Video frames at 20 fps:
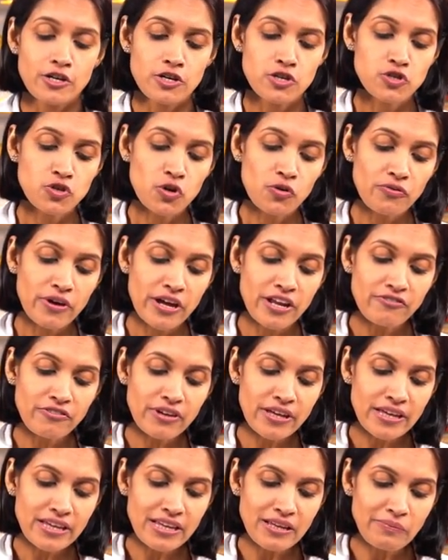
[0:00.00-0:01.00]
So when
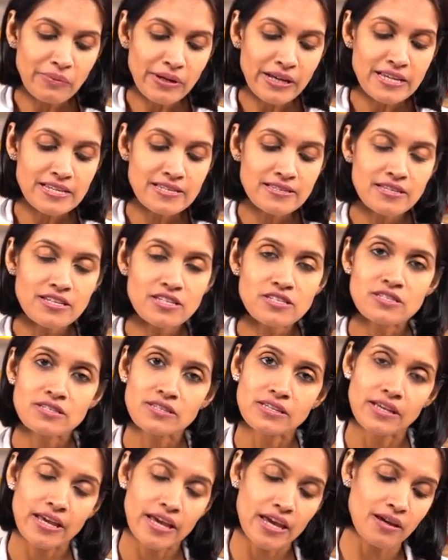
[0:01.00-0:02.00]
we immerse this
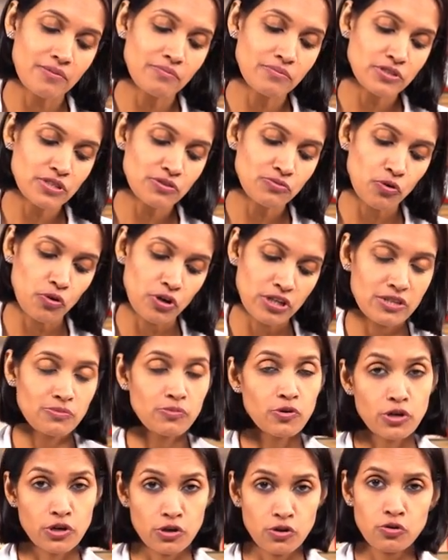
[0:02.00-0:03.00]
empty water
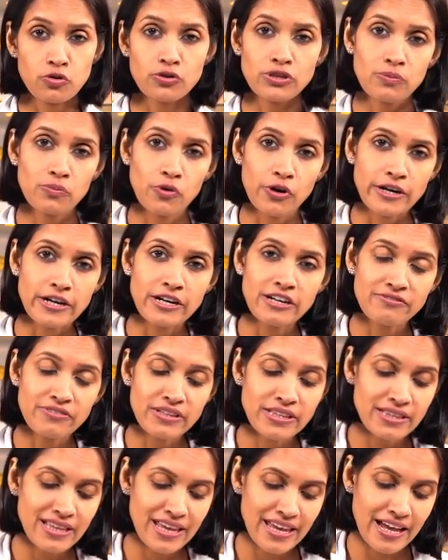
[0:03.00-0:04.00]
bottle or the bottle
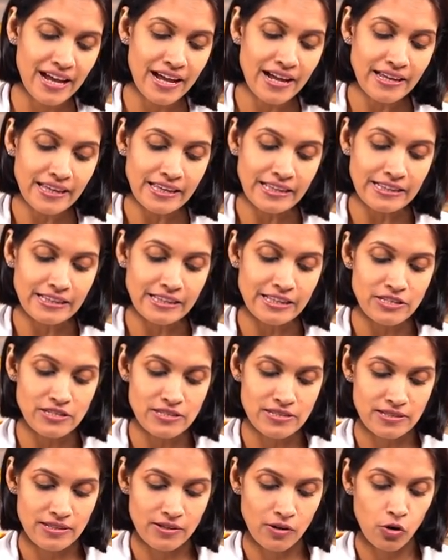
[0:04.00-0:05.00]
with air in
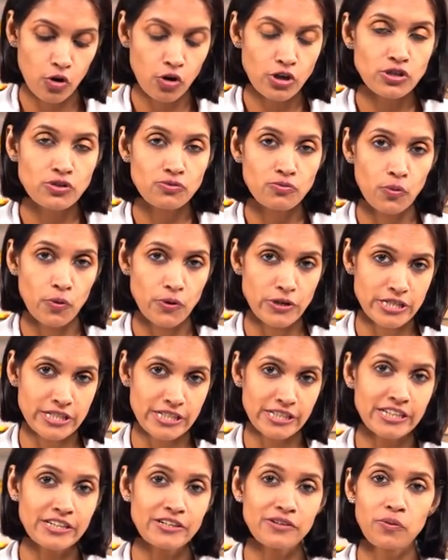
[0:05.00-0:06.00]
this hot
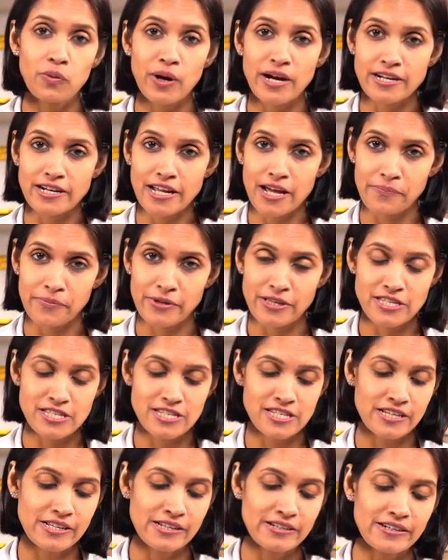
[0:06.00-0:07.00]
water, what happens,
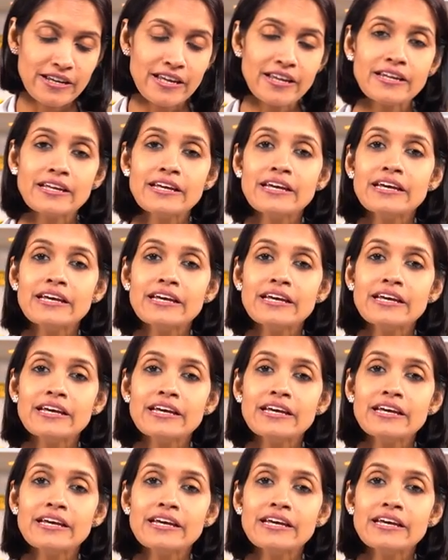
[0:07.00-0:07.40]
children?